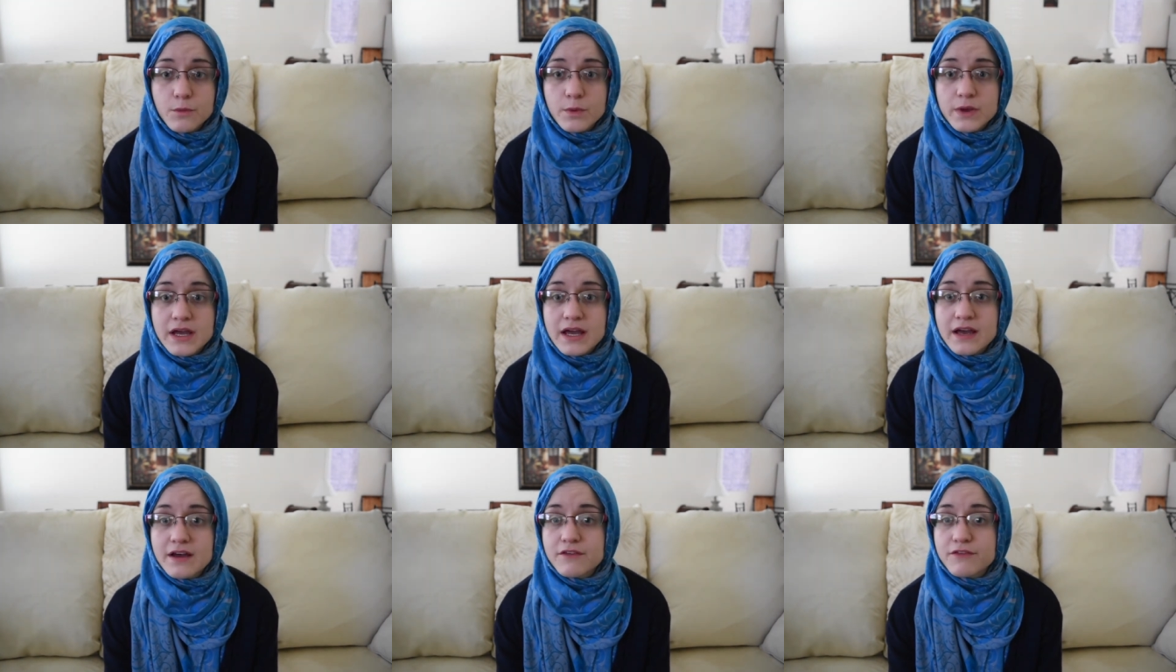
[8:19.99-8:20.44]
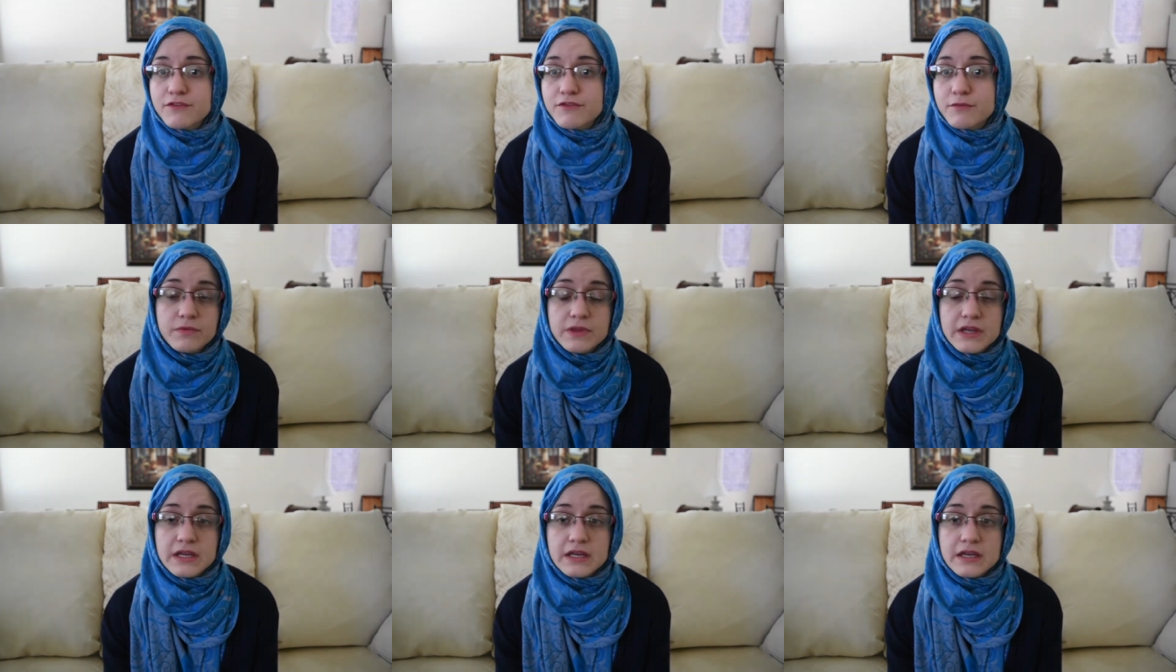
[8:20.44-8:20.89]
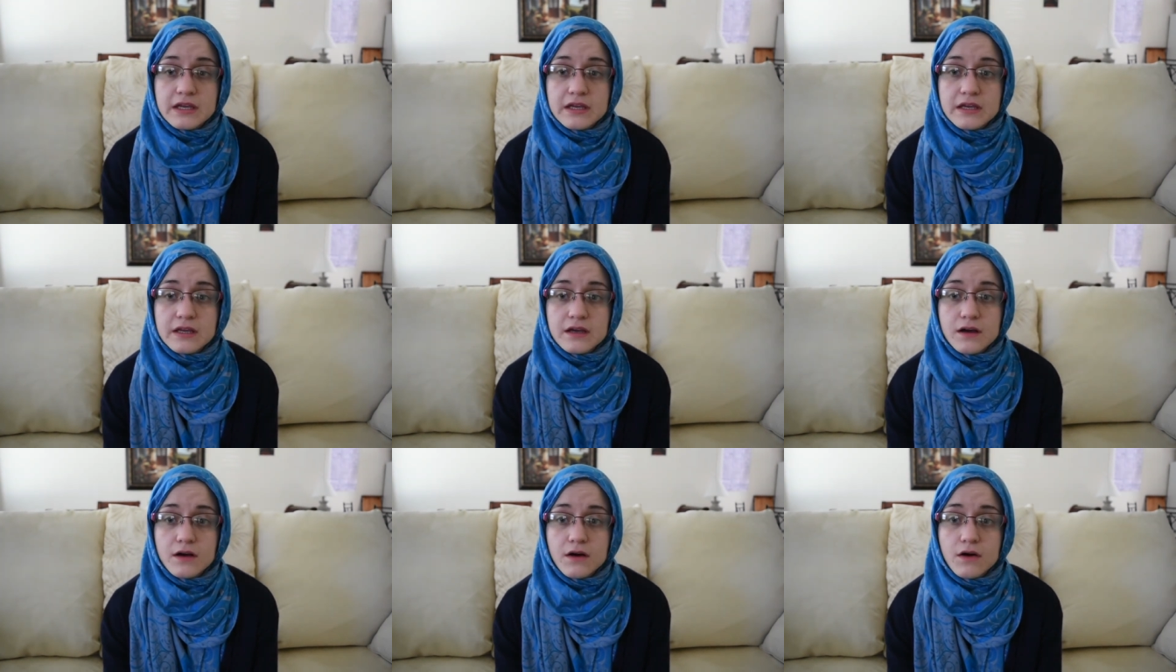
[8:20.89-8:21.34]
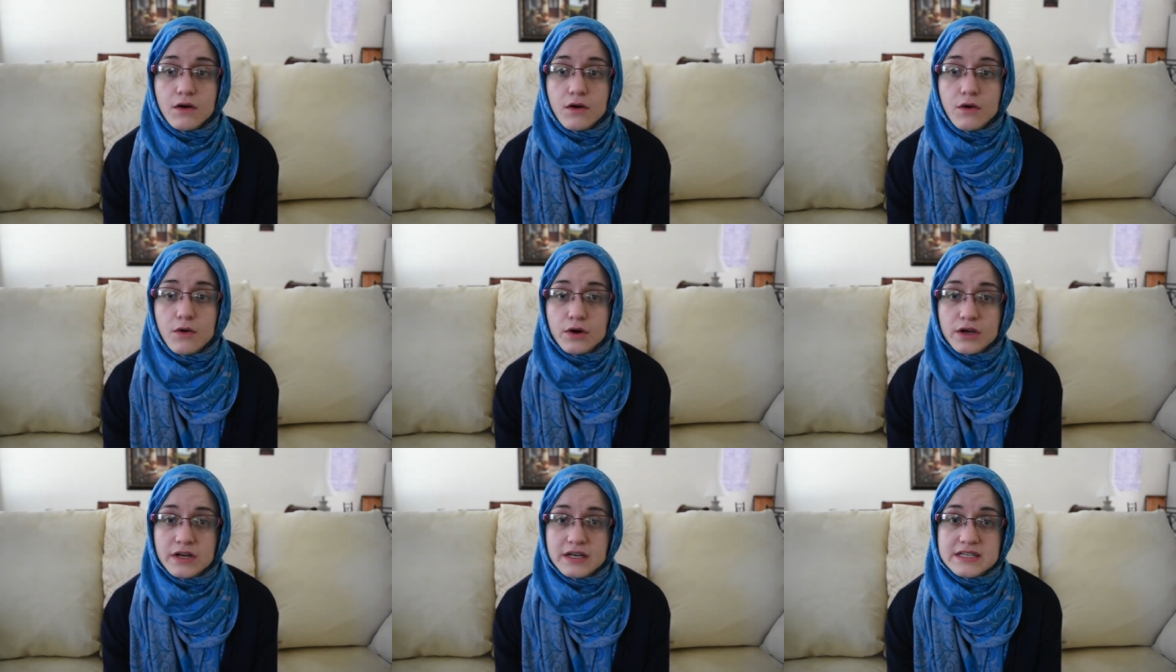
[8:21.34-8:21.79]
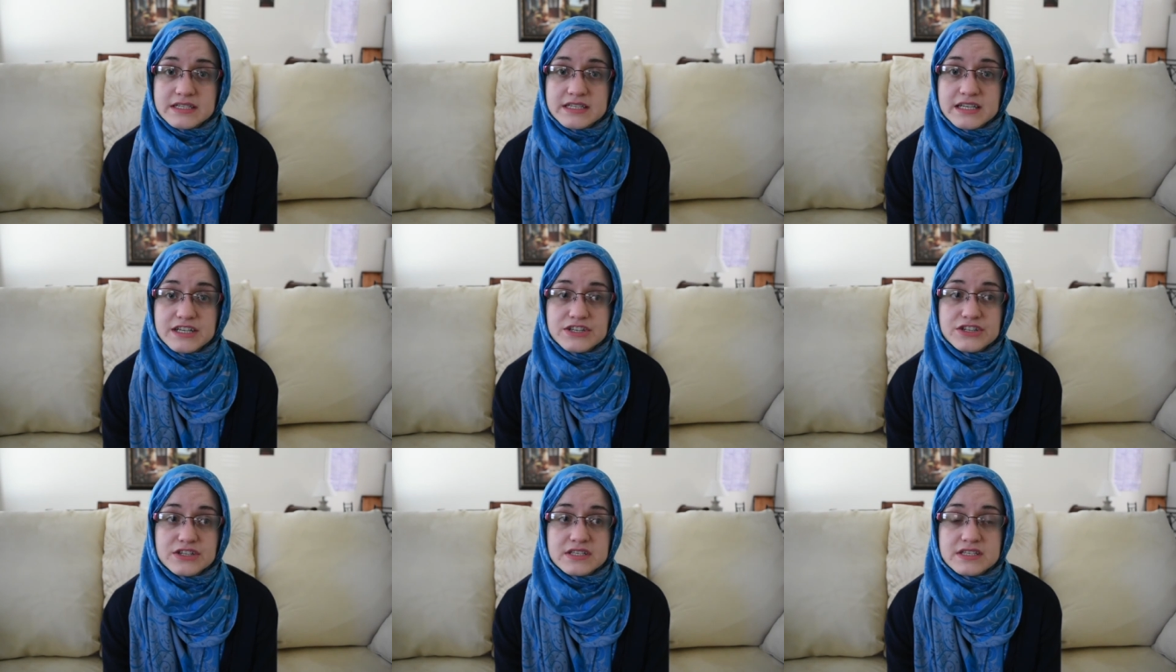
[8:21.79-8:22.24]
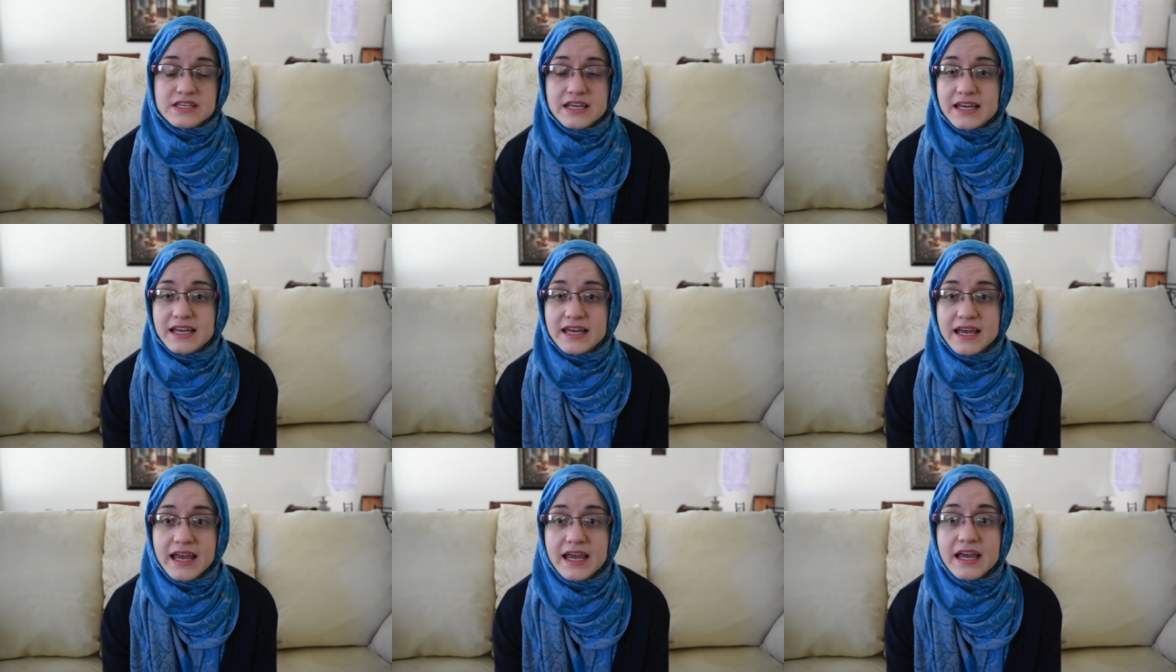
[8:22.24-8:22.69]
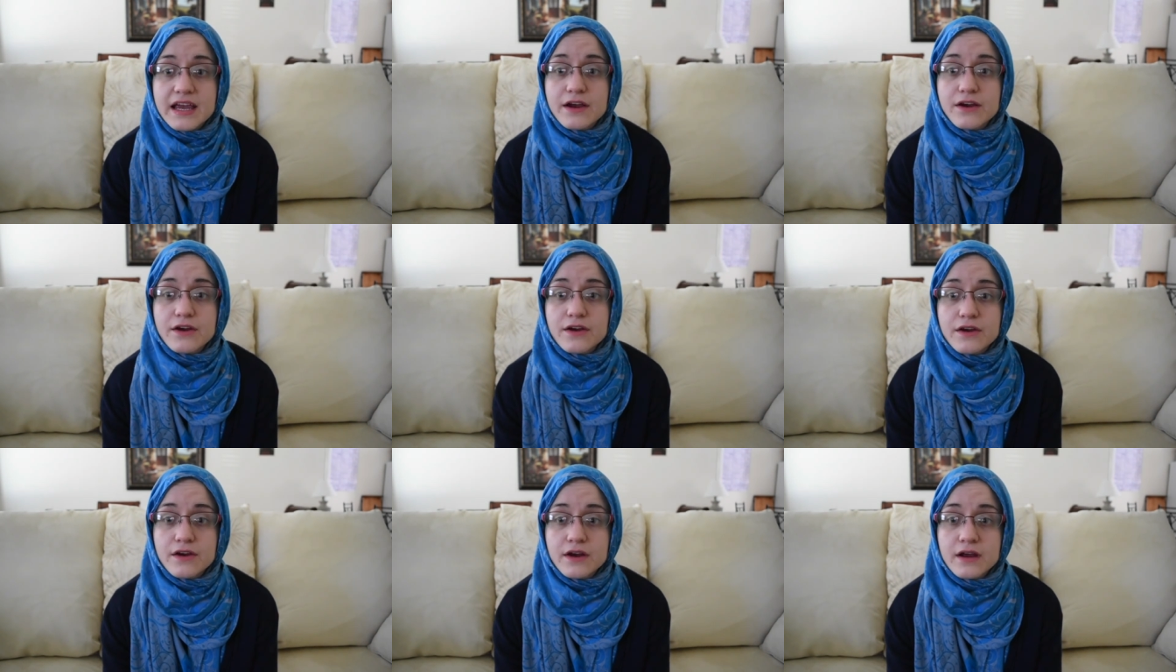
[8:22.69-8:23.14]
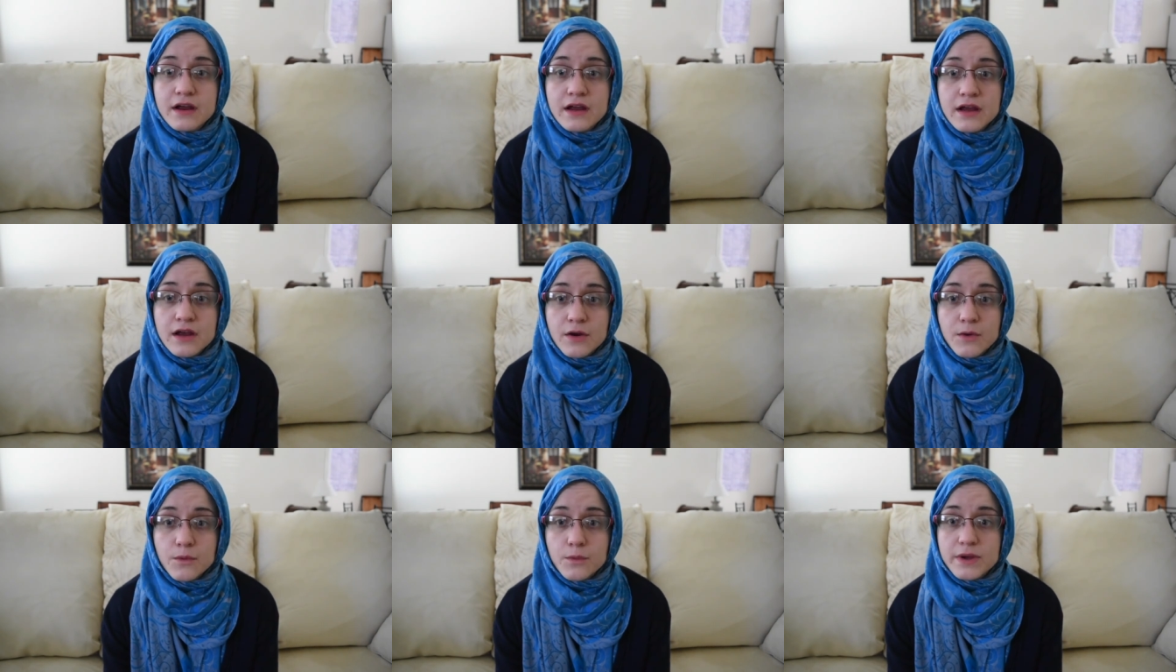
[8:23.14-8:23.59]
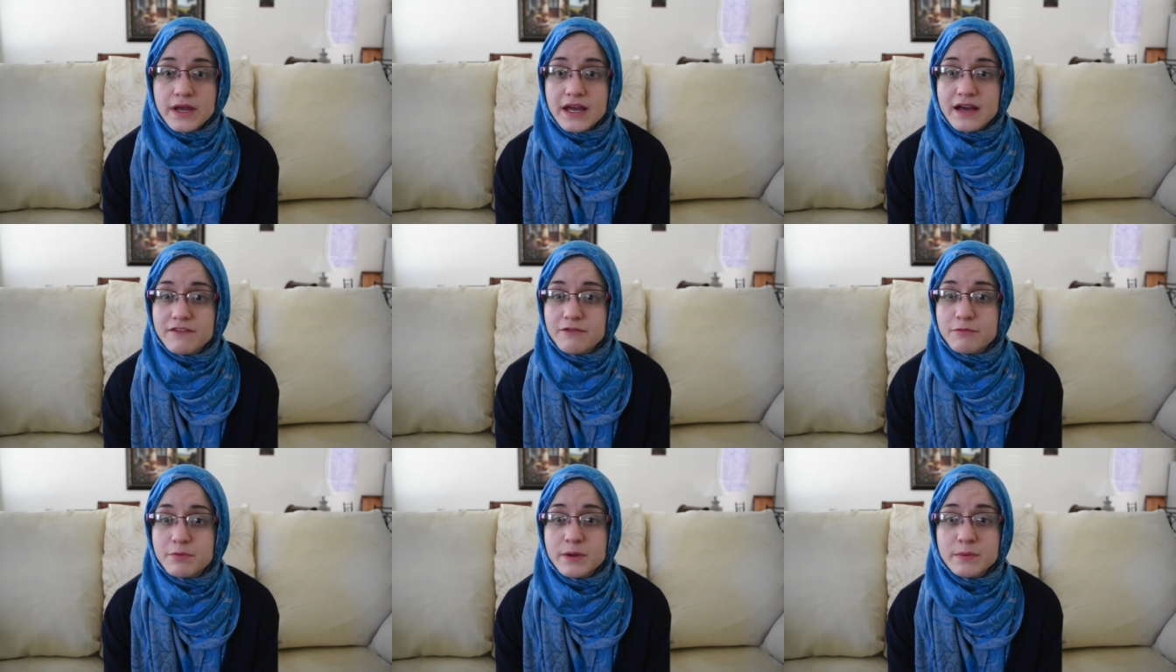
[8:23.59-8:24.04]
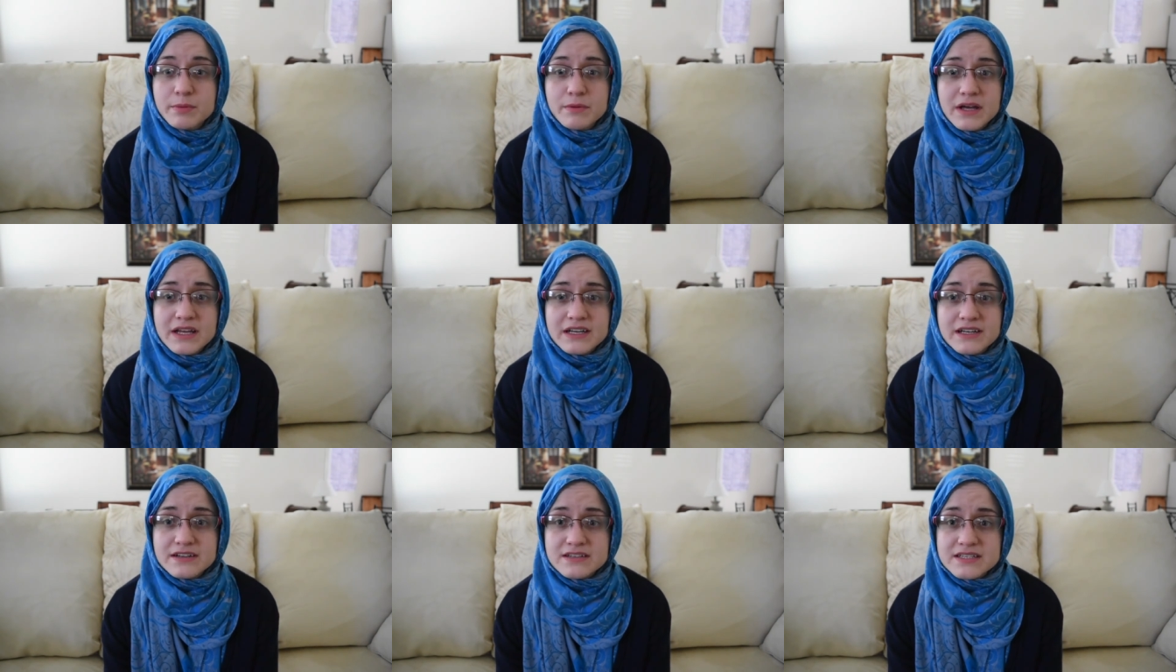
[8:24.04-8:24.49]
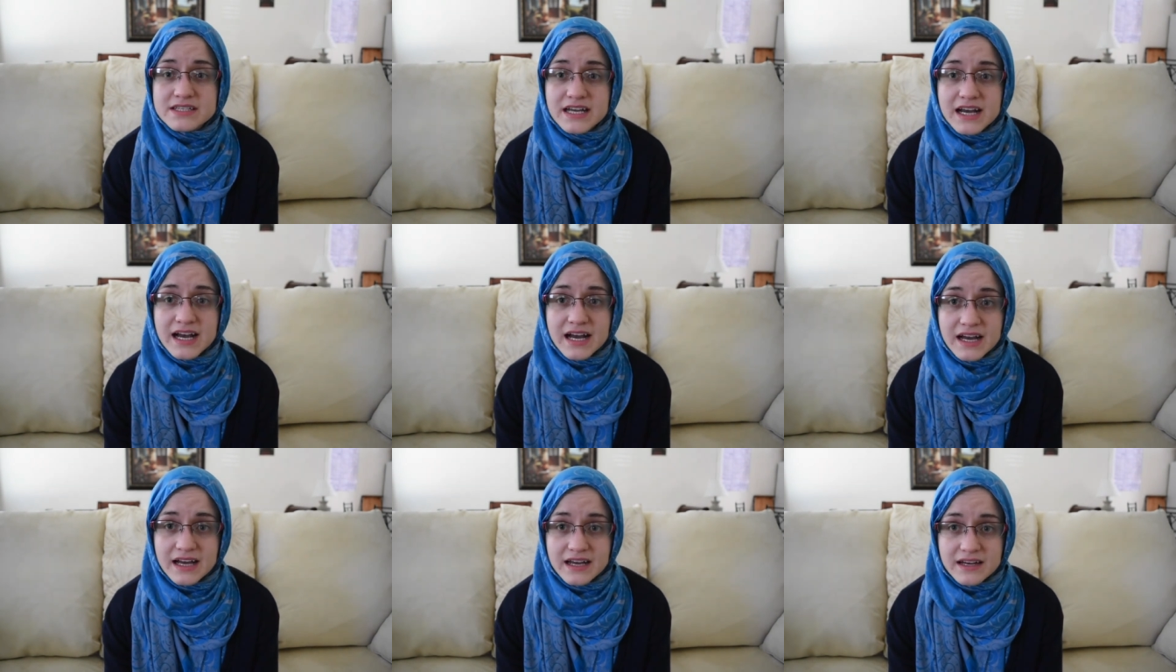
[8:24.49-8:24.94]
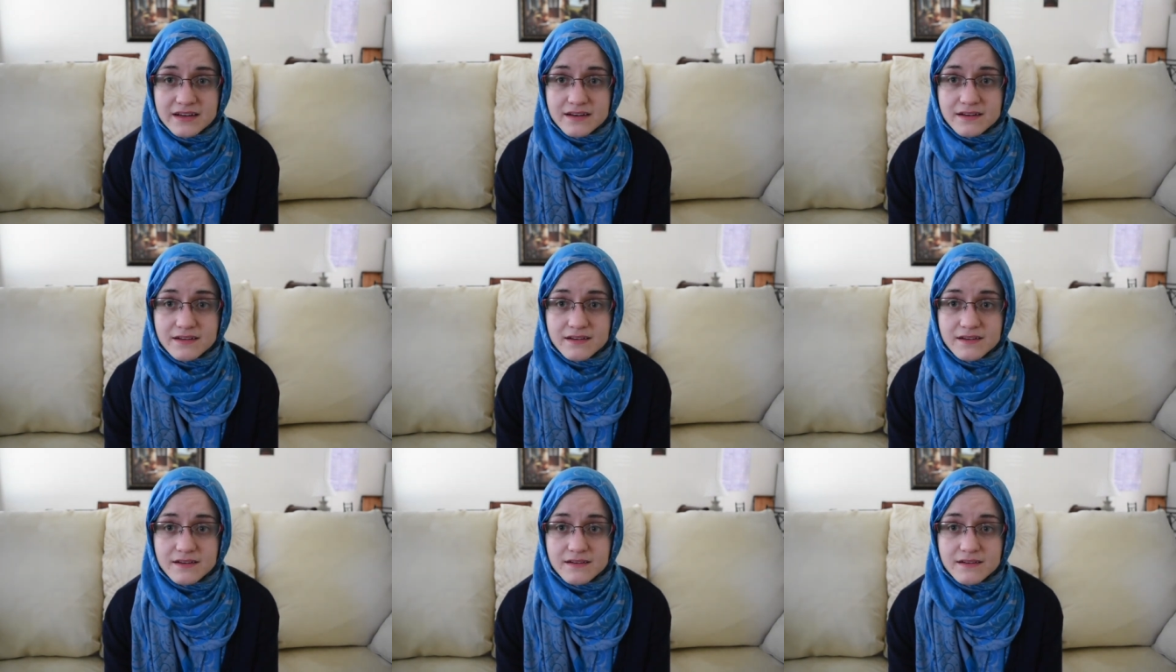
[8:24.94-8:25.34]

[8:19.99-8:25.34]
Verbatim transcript: We have the organizations like CAIR, we have people on our side.